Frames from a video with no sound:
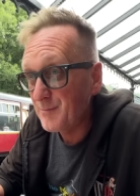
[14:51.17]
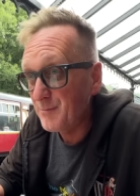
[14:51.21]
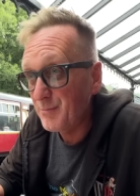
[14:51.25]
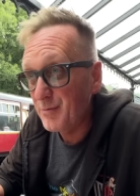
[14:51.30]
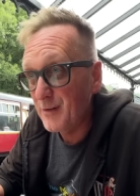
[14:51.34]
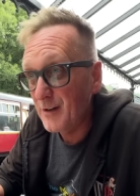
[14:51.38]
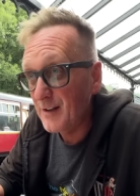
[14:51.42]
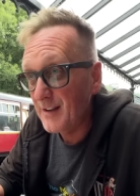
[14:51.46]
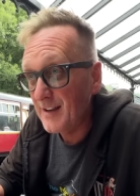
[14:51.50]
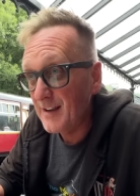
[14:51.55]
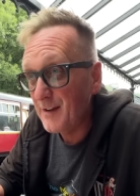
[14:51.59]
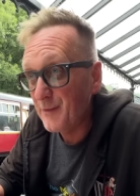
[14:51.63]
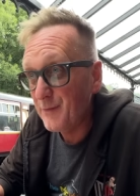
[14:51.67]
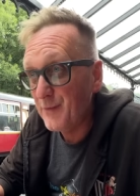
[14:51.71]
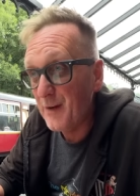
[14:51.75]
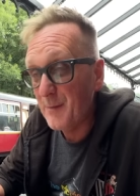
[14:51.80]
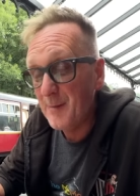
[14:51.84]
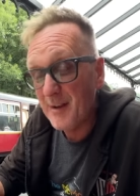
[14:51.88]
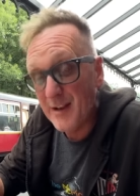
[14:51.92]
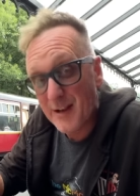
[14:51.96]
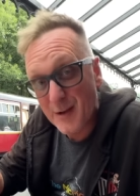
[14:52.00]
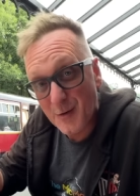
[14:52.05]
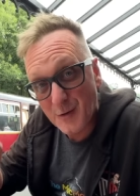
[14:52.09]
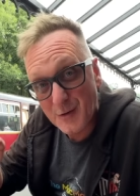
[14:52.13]
brilliant. In fact,
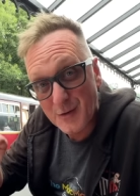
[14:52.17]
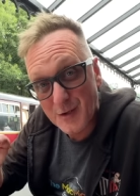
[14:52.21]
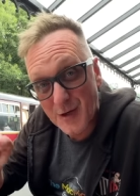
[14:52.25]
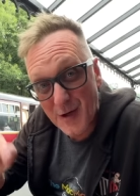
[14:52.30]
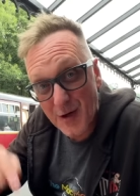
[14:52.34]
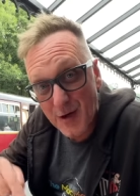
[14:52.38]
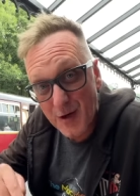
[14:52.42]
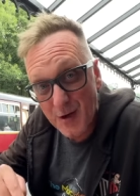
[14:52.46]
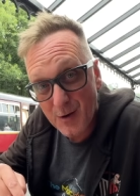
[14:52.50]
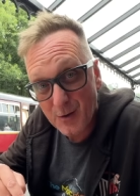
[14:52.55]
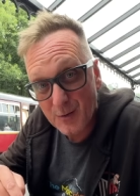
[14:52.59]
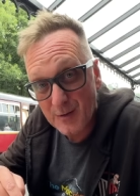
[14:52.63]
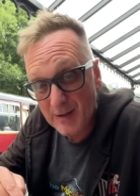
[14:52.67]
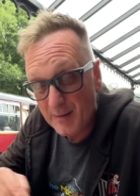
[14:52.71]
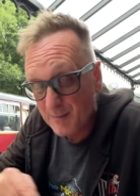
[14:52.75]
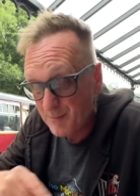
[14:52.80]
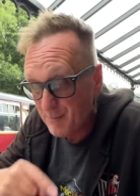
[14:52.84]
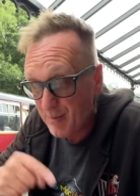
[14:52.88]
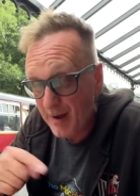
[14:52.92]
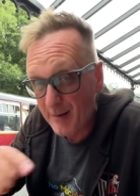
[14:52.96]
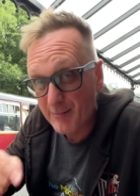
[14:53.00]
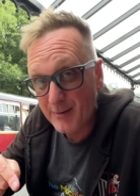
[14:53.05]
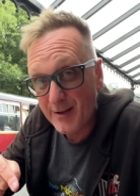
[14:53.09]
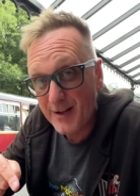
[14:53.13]
my little girl, I'm
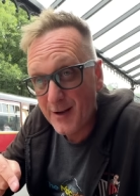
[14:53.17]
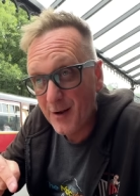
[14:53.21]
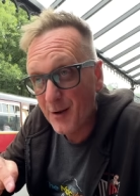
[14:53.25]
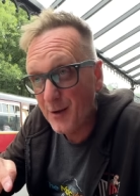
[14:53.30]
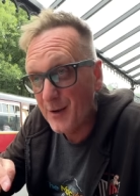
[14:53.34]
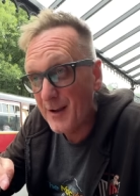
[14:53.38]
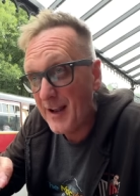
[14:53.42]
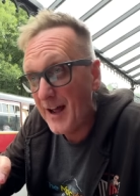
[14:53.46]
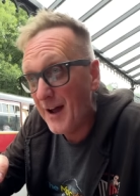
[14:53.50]
babbling on